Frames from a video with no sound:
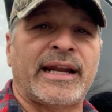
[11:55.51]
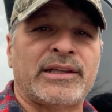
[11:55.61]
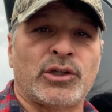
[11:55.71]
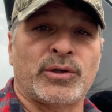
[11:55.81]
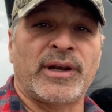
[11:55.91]
I
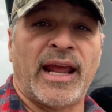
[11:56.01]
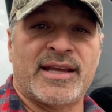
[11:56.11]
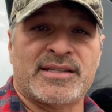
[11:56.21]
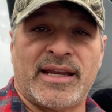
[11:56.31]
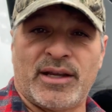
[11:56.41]
learn
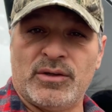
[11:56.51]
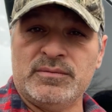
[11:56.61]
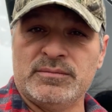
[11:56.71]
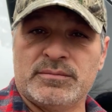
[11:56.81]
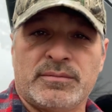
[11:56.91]
as I go,
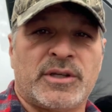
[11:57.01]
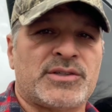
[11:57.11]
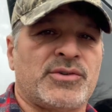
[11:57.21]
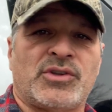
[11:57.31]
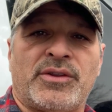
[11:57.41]
because
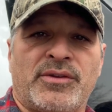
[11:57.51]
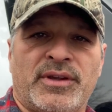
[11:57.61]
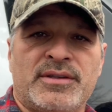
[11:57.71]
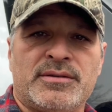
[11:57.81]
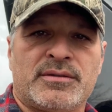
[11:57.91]
there's other
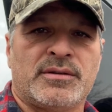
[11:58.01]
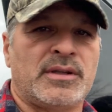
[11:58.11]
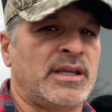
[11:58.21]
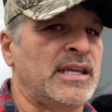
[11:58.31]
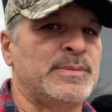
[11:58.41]
things
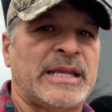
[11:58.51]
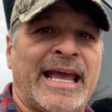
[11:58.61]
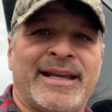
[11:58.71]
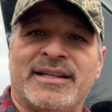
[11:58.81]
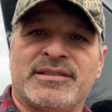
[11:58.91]
that keeps
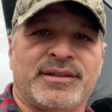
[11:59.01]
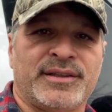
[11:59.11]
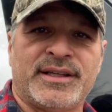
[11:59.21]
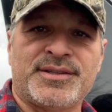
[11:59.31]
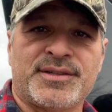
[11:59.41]
adding to the
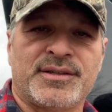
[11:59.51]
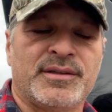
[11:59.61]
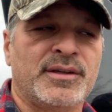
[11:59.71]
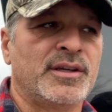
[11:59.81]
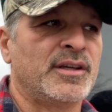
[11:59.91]
list.
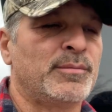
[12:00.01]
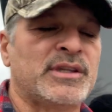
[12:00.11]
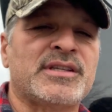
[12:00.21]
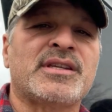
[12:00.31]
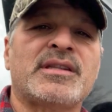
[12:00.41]

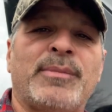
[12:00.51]
But this is the